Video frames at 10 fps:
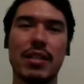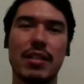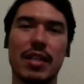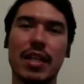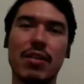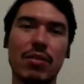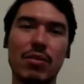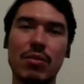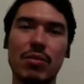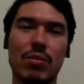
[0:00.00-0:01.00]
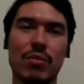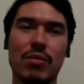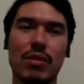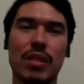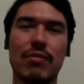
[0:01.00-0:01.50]
get through
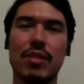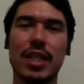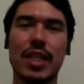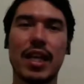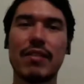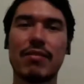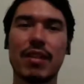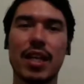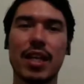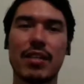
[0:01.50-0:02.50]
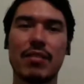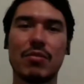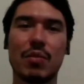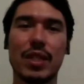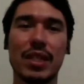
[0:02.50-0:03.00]
the everyday life that
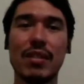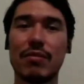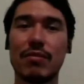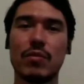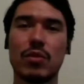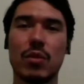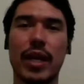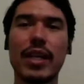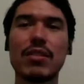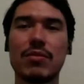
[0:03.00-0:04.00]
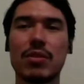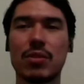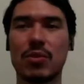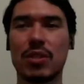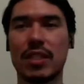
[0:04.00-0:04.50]
we live. So ask for
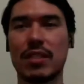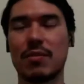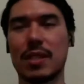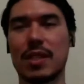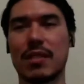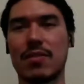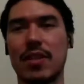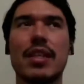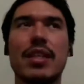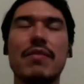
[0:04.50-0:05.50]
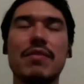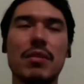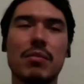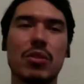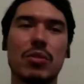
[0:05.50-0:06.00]
those things because he gives
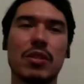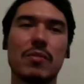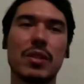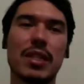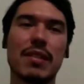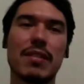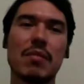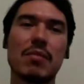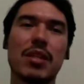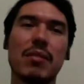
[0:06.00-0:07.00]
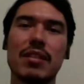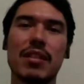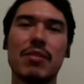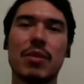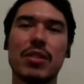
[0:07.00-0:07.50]
them to us, but at the same time,
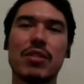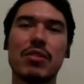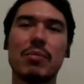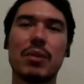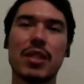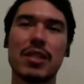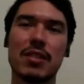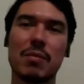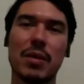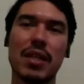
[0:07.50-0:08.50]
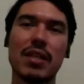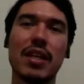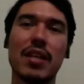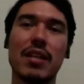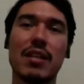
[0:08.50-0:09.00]
he wants us to participate
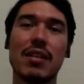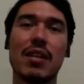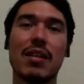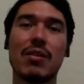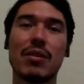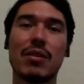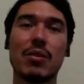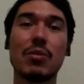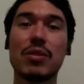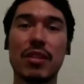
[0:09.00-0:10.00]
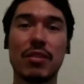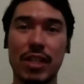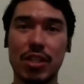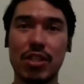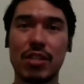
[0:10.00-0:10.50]
in our own
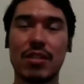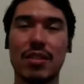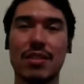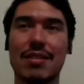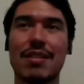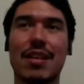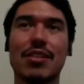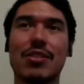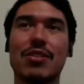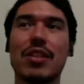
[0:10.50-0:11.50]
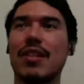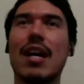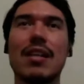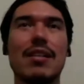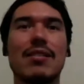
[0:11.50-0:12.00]
salvation. And it's not just
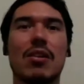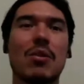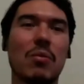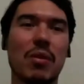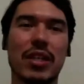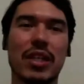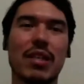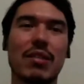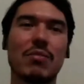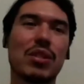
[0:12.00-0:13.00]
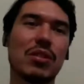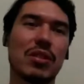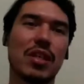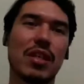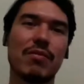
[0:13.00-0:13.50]
God does all the work and we
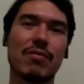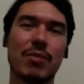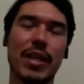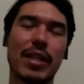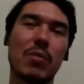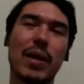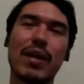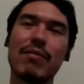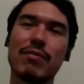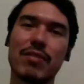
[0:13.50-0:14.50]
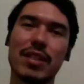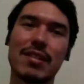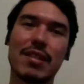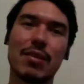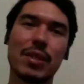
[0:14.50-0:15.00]
just kind of ride the wave.
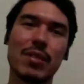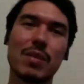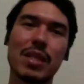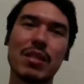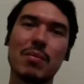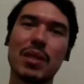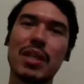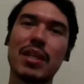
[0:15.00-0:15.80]
That's not what it's meant to be.